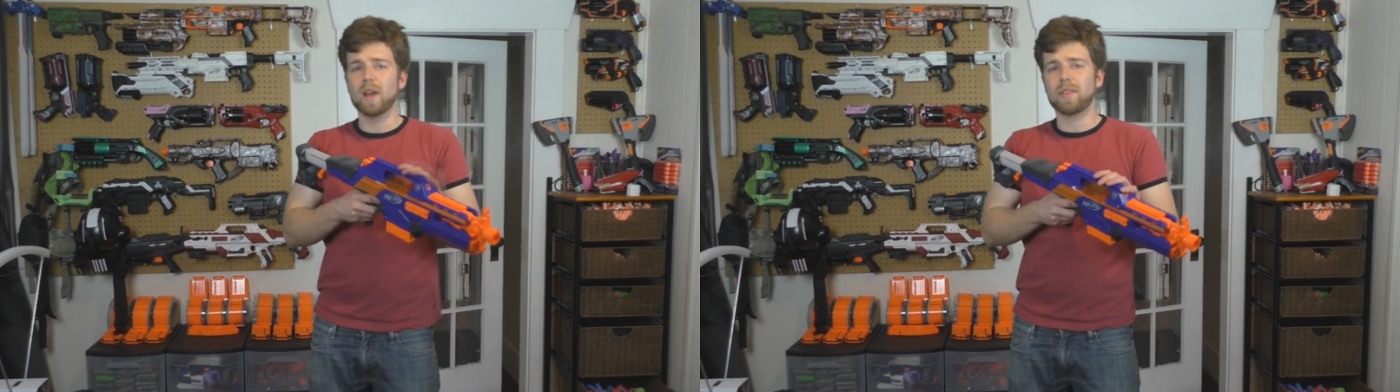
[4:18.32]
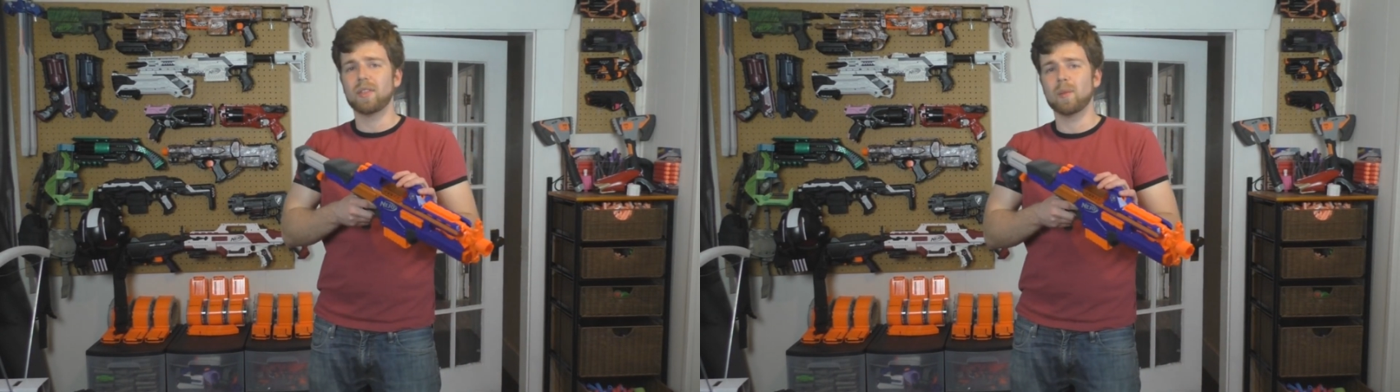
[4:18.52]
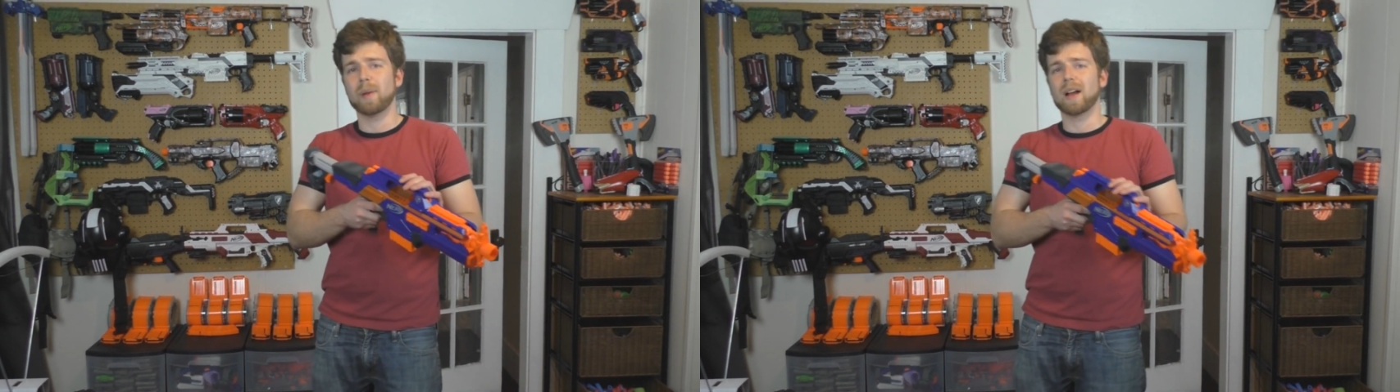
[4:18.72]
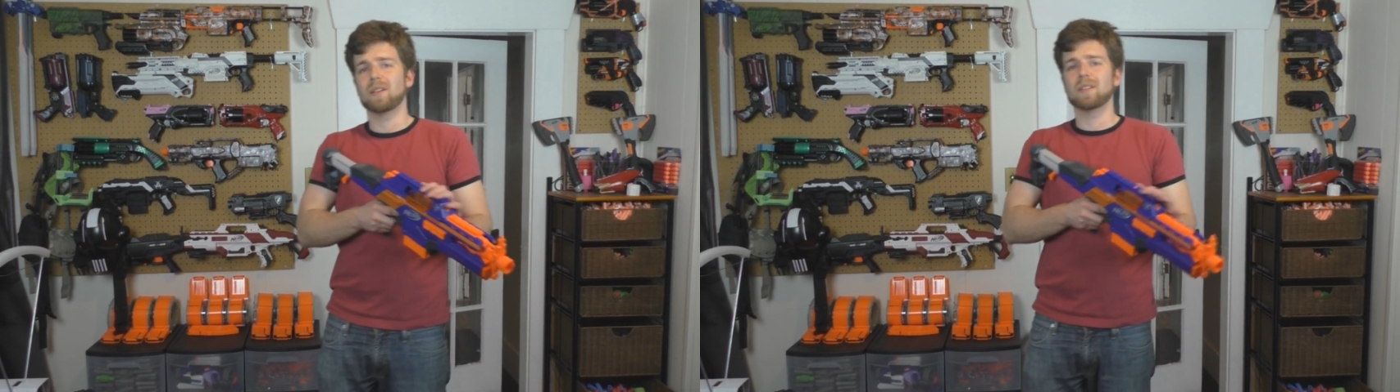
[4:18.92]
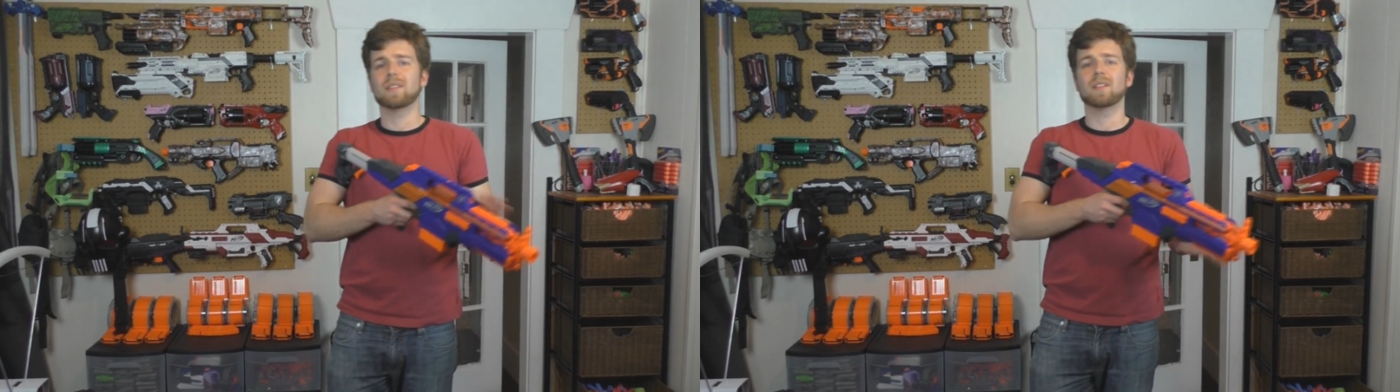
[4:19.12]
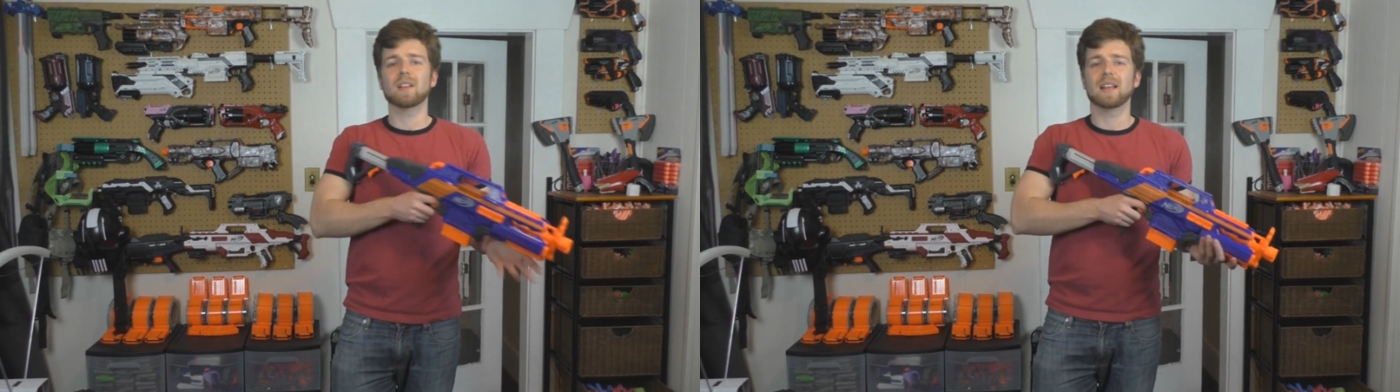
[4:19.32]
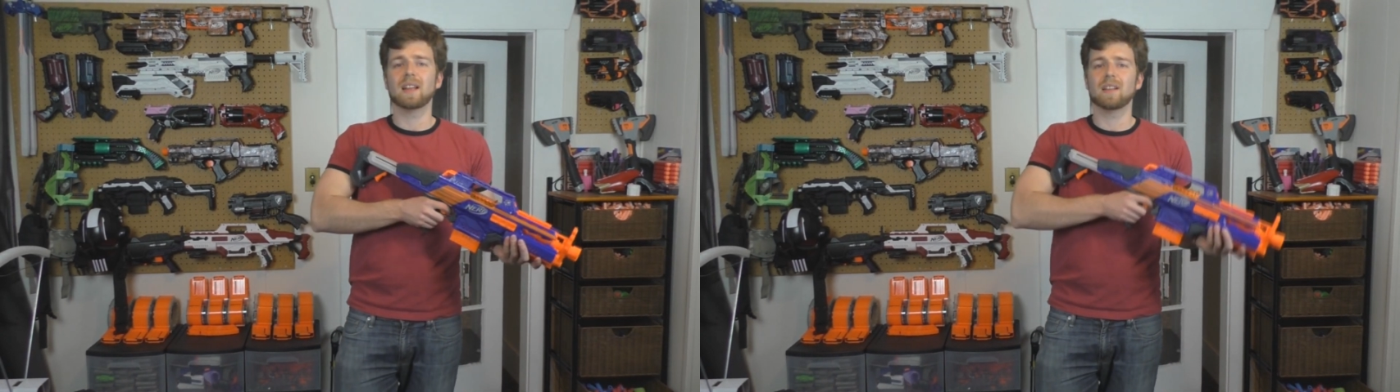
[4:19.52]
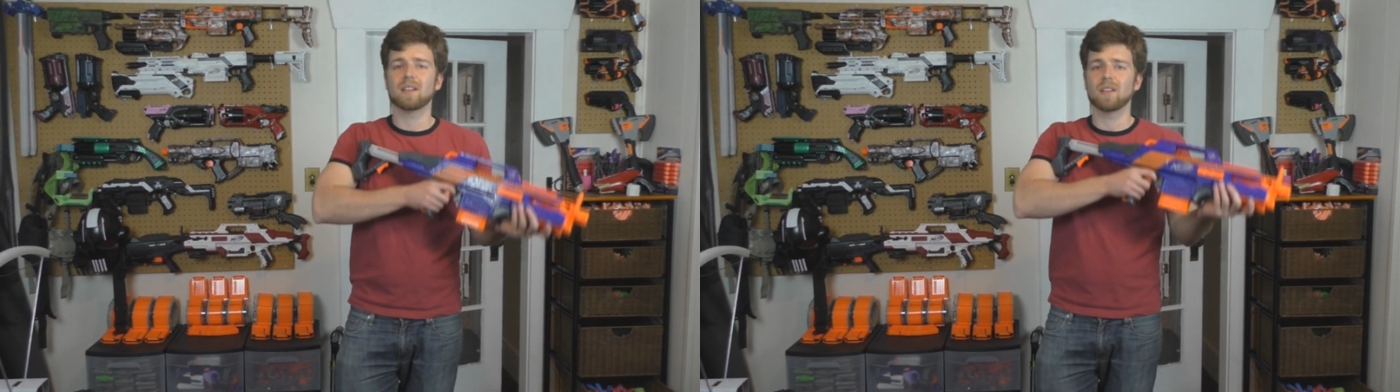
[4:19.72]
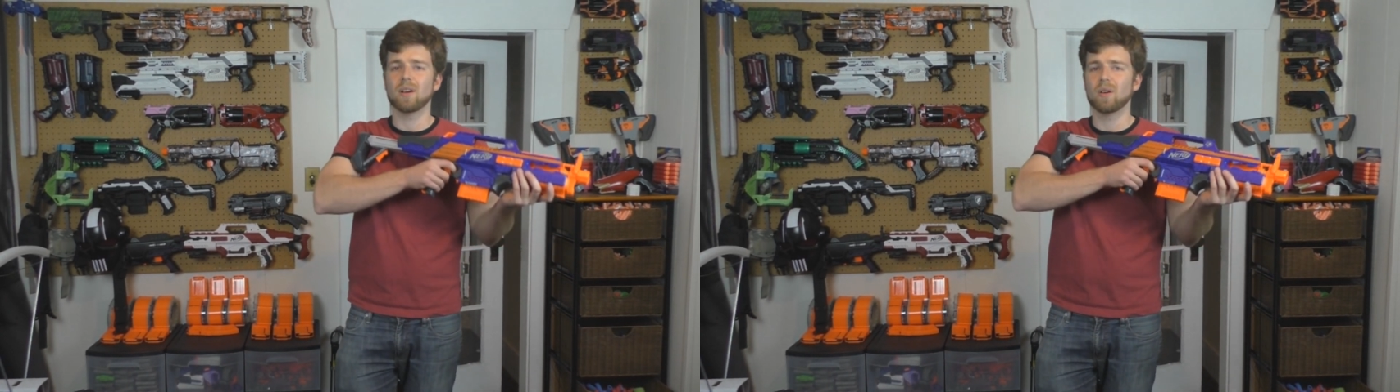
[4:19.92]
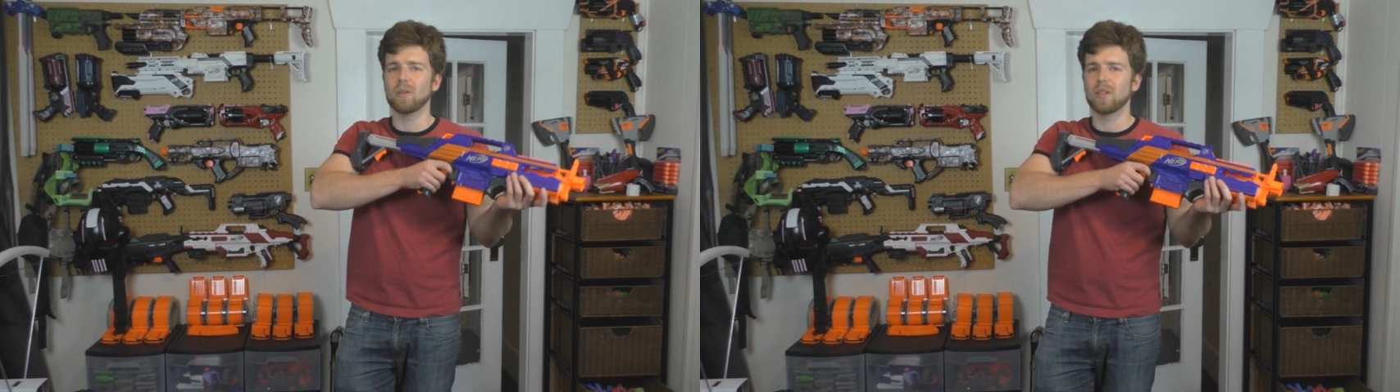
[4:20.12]
with the battery still in it,
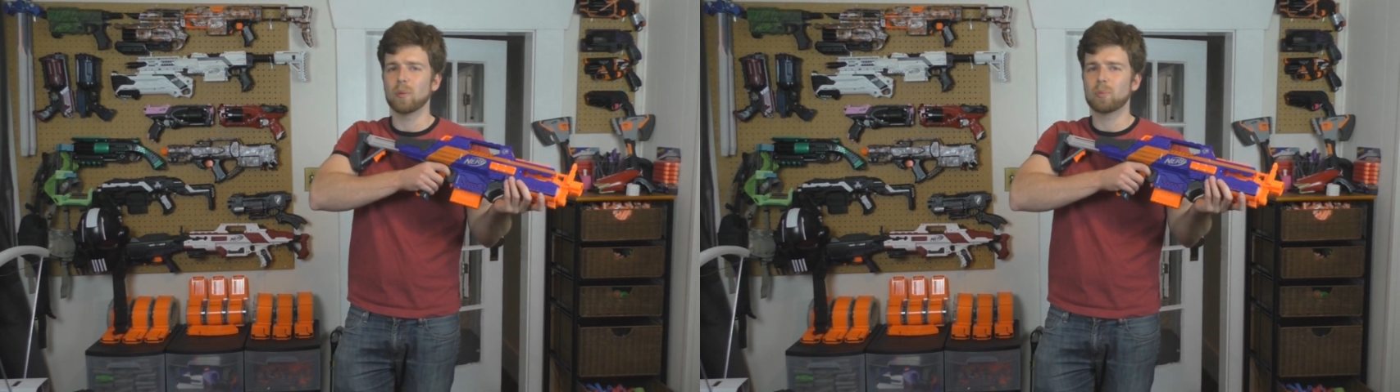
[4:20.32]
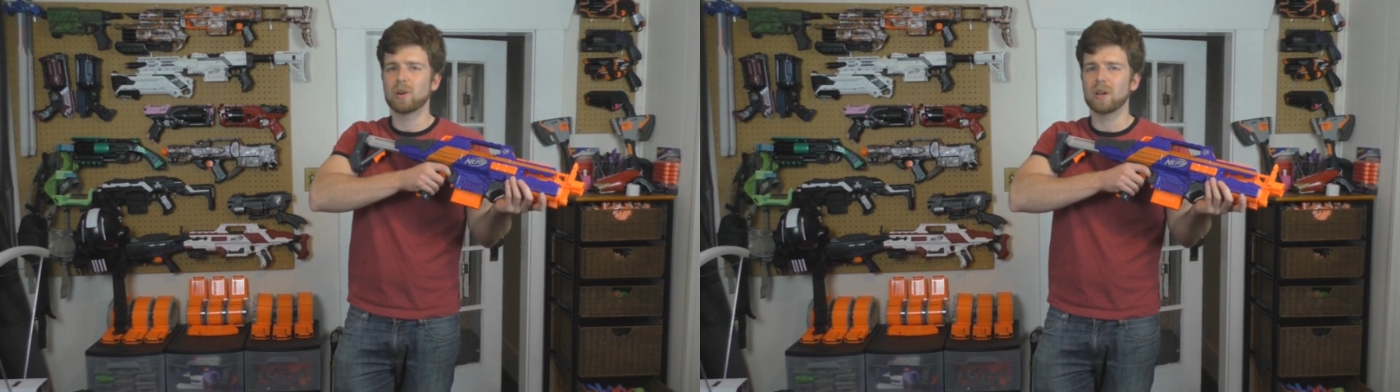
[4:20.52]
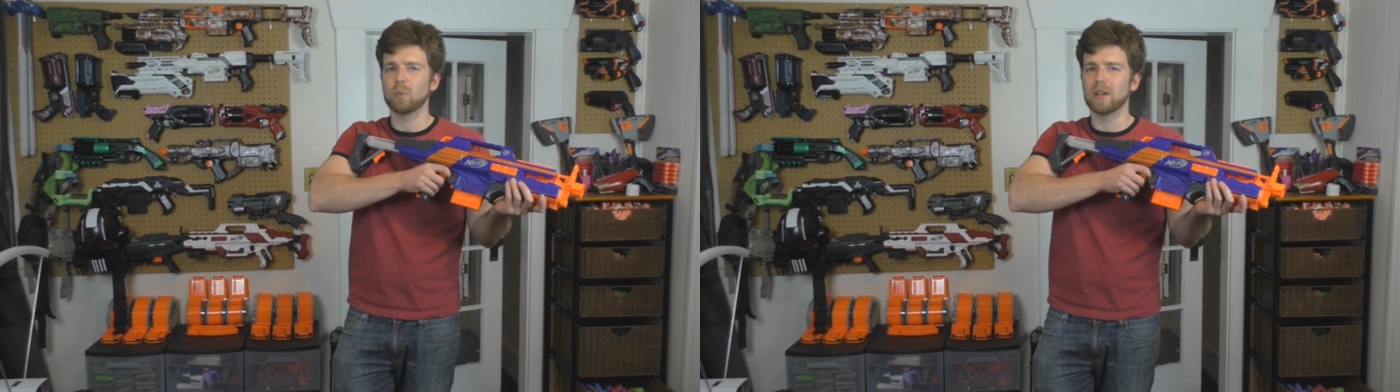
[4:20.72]
though they're pretty